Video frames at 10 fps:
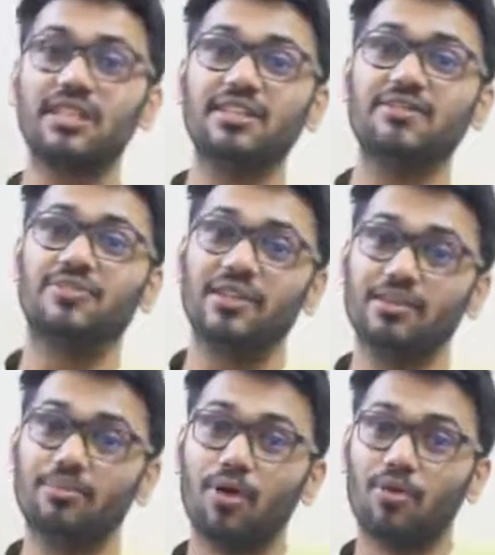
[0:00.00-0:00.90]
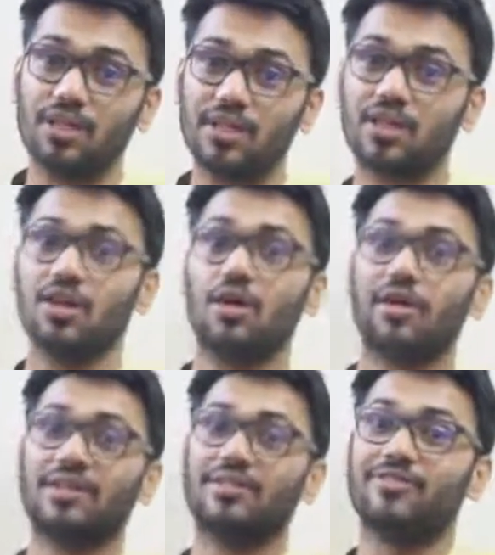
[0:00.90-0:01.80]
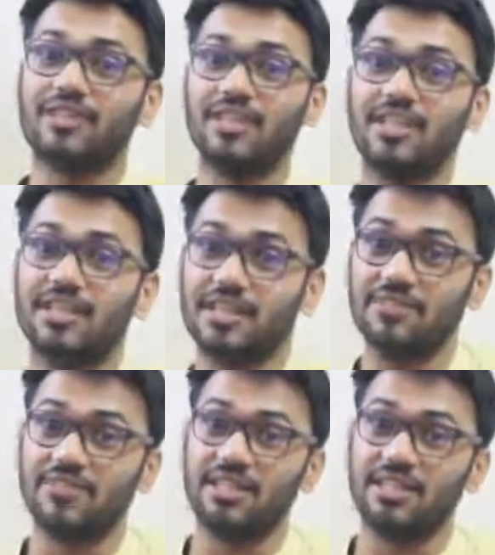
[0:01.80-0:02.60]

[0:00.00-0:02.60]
morning or at the very evening.